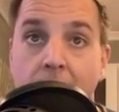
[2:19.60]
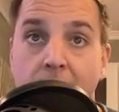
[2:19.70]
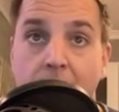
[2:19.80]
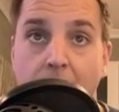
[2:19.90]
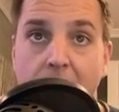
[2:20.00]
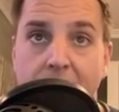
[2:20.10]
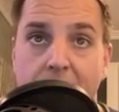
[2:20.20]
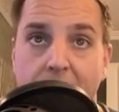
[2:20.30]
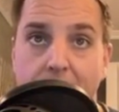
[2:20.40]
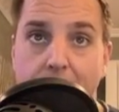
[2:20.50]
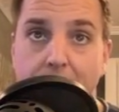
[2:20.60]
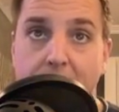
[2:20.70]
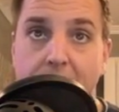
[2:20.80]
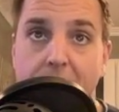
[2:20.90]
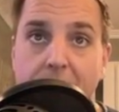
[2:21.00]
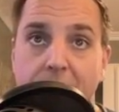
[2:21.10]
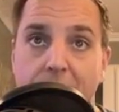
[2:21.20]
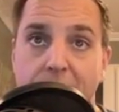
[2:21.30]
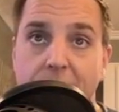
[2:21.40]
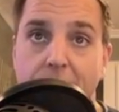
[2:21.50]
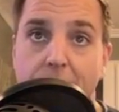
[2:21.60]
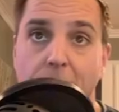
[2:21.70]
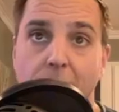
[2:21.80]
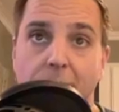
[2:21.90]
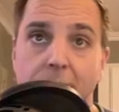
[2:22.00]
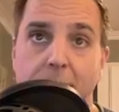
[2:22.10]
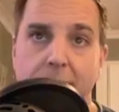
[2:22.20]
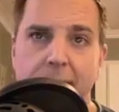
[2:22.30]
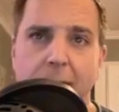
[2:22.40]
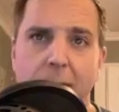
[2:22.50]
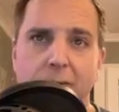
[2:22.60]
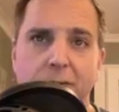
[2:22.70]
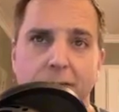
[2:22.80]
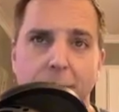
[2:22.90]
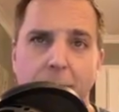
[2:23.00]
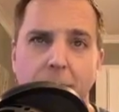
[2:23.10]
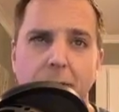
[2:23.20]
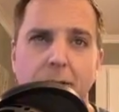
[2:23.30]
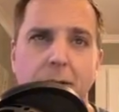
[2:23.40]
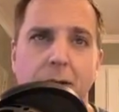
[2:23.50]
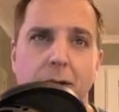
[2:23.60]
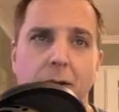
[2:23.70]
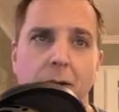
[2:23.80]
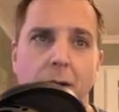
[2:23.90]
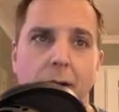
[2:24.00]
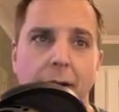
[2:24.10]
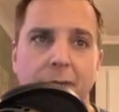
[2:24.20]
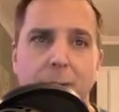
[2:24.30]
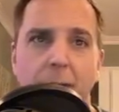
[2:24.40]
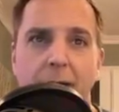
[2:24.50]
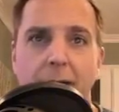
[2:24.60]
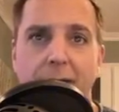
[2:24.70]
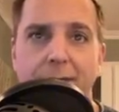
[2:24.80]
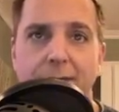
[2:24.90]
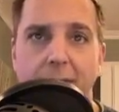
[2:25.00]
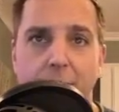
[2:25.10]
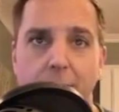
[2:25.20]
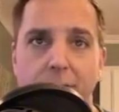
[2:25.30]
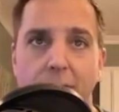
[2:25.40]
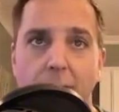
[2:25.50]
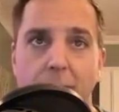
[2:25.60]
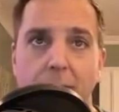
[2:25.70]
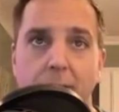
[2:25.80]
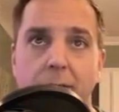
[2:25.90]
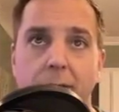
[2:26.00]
So Brian's got a 3 bar, shooting a pull. I think he always shoots a pull. I guess probably not because he's got the wrist strap on.